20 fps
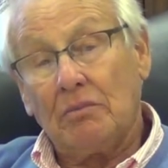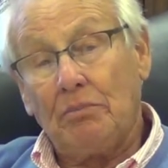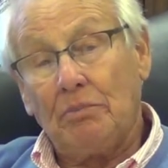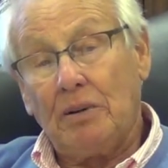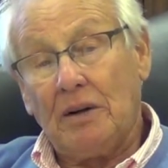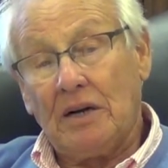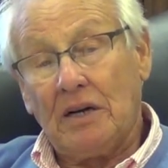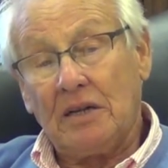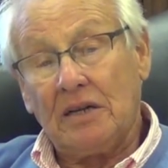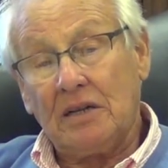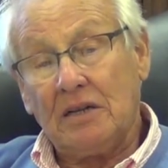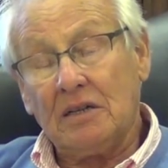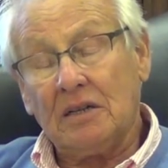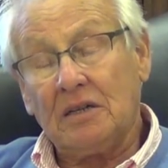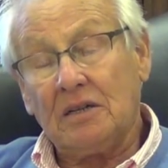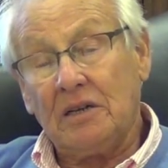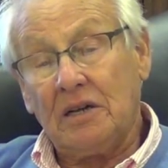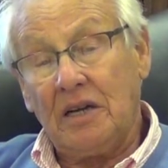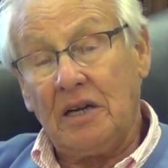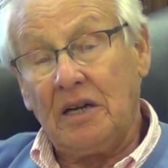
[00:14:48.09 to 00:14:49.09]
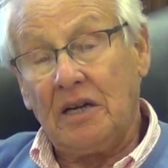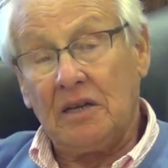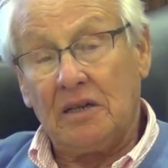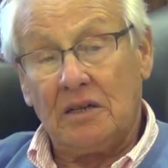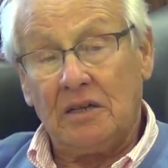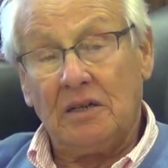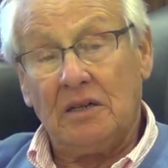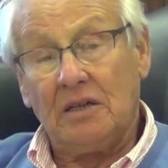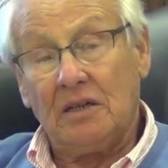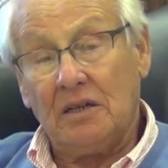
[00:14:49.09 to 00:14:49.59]
partner
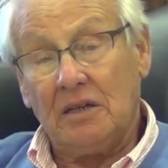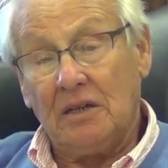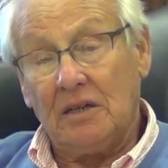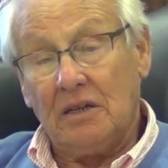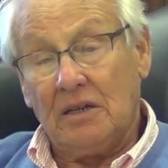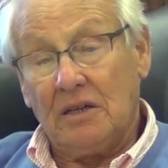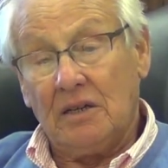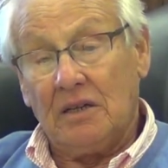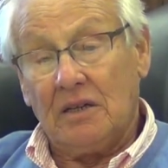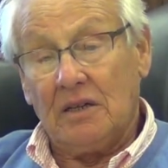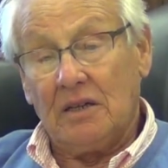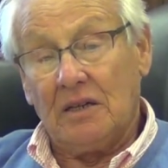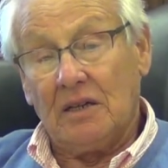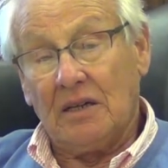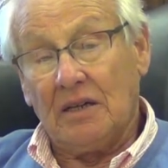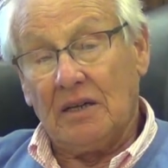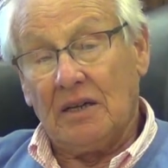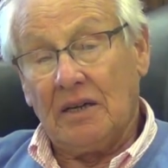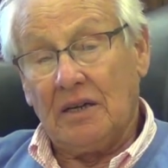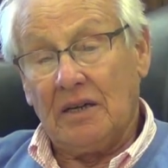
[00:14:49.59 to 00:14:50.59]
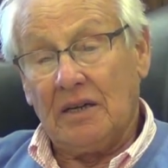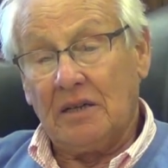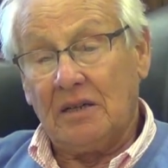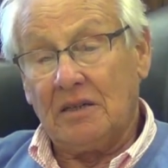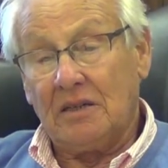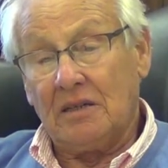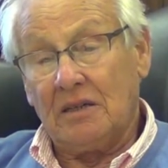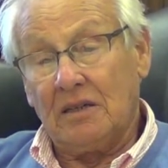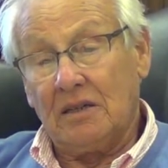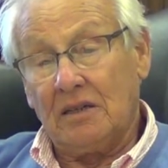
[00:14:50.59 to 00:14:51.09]
here,
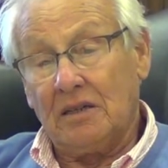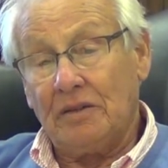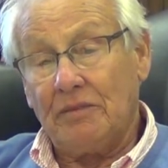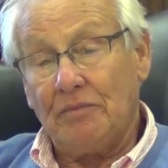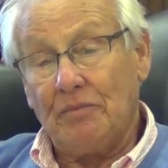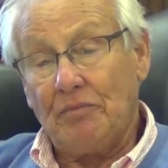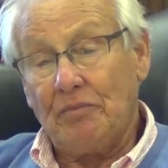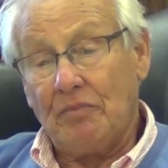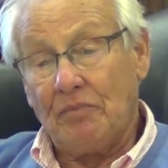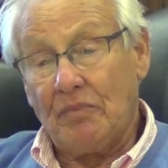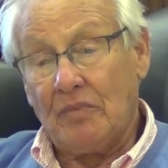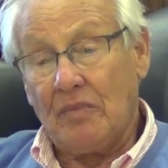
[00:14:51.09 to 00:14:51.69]
and um,